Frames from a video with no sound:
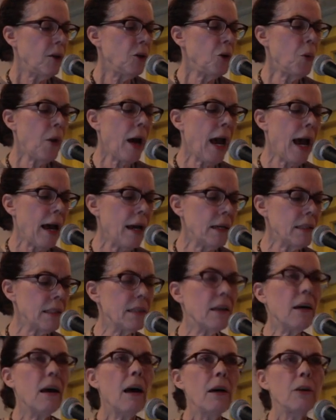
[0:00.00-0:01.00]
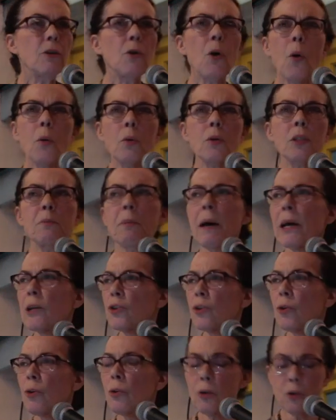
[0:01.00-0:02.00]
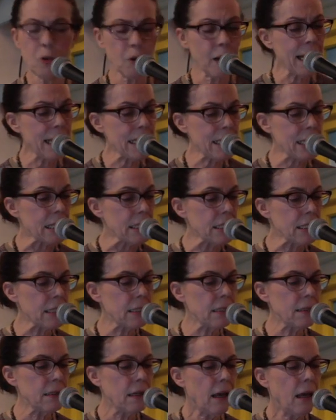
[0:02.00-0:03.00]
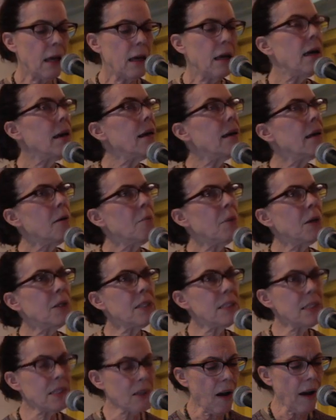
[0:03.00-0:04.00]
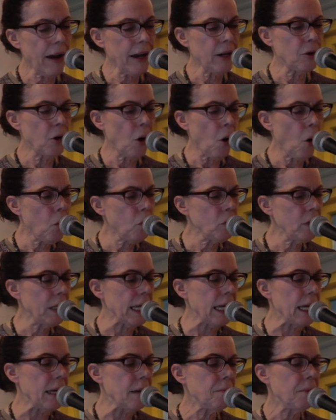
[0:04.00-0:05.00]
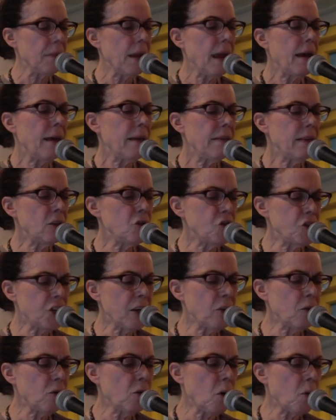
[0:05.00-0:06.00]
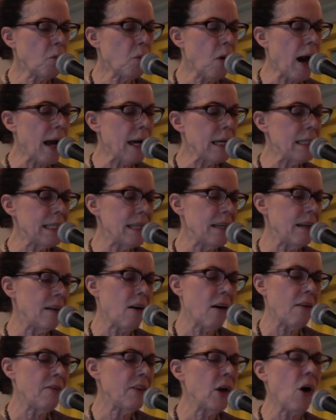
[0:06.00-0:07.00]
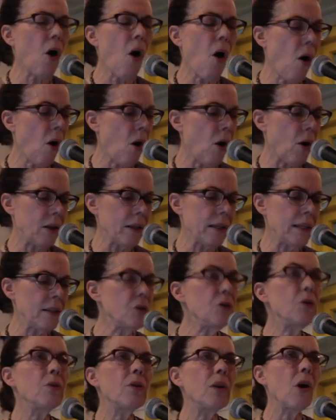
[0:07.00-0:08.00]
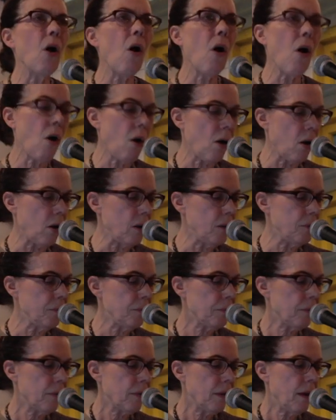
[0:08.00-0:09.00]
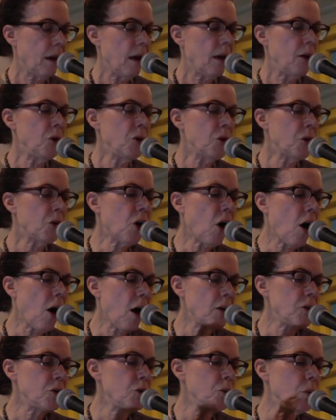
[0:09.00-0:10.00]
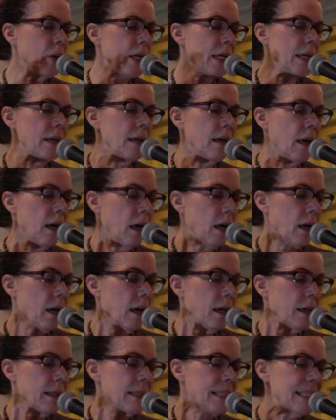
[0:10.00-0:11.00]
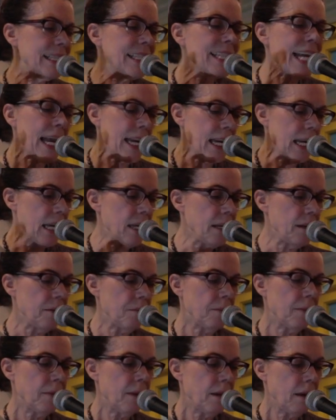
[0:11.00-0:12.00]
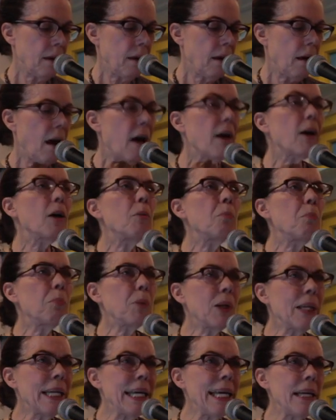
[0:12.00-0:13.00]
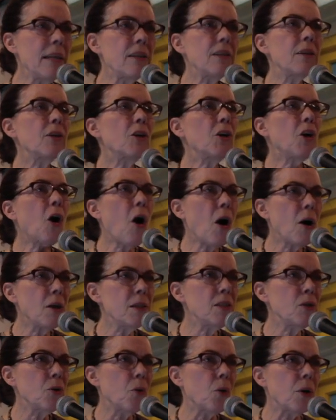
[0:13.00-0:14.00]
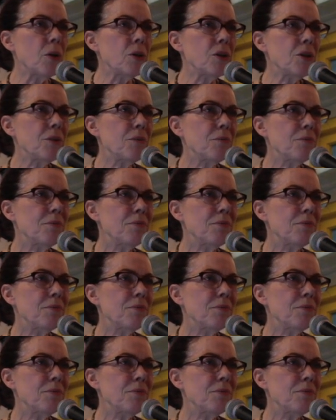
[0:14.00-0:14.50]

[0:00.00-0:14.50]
You ask no special graces, but desire only the general rising of the all into the all, your conduit steady, a complete consort.